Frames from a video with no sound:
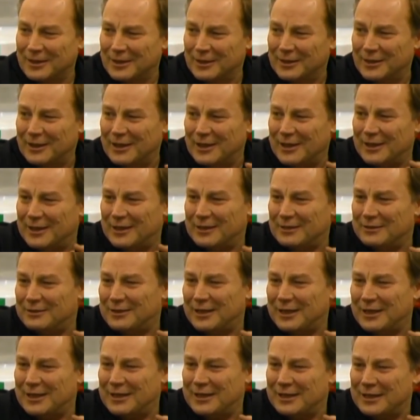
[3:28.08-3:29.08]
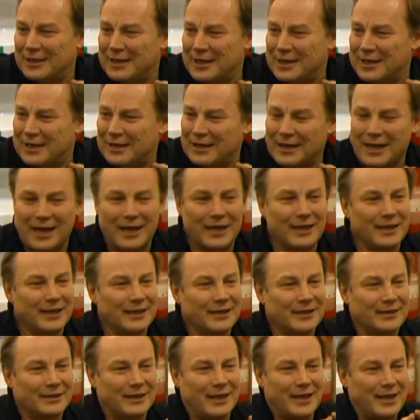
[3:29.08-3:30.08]
they, they
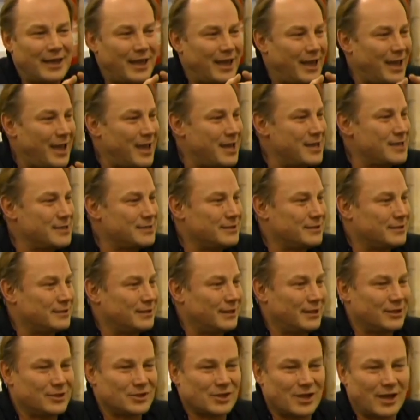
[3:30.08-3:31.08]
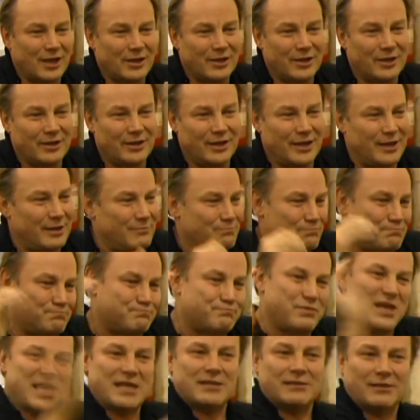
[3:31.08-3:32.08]
like, they hate each other, they
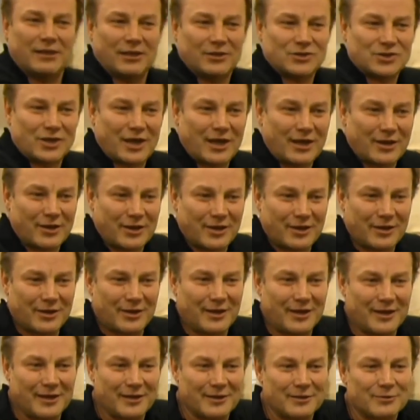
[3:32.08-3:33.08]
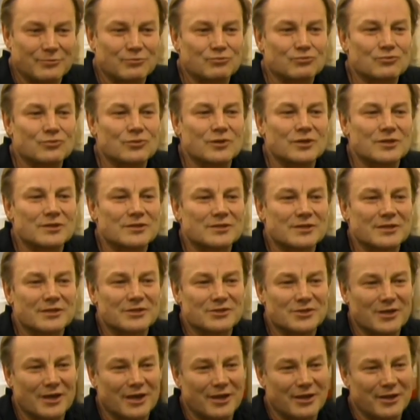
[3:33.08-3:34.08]
beat each other, they kiss
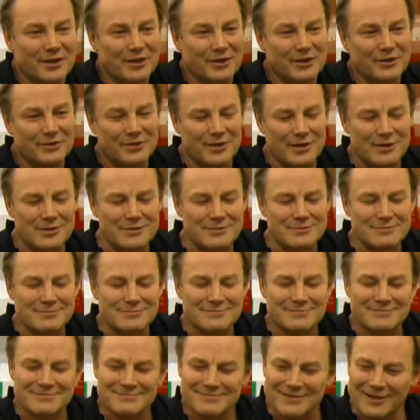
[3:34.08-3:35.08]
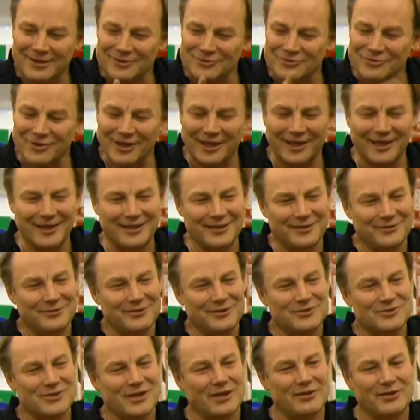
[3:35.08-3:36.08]
each other, they are tricky to
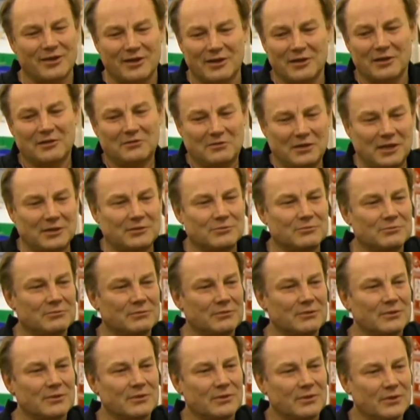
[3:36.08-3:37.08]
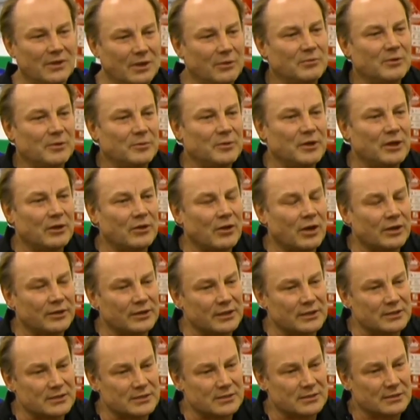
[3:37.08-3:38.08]
each other, then there will be an
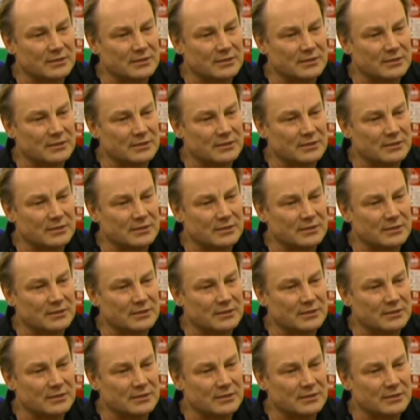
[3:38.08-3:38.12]
audience.